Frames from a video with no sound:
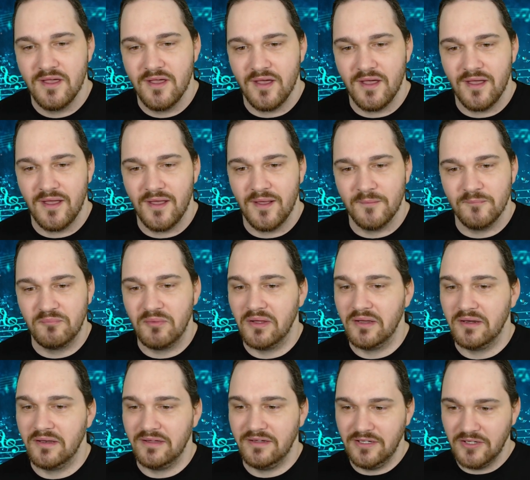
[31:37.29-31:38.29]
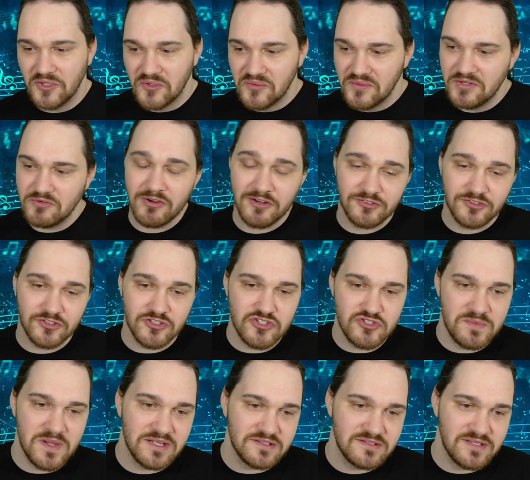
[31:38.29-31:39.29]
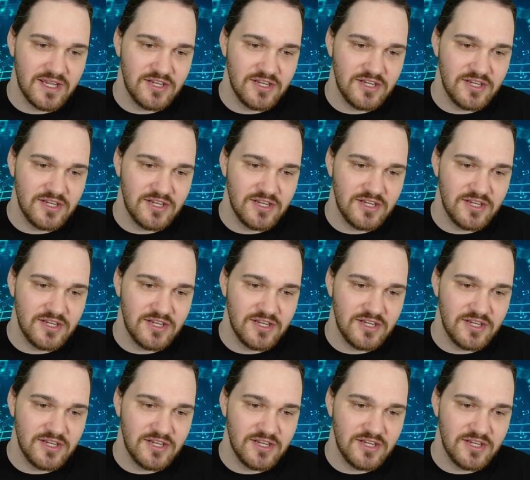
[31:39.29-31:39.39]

Um, but, you know, in retrospect,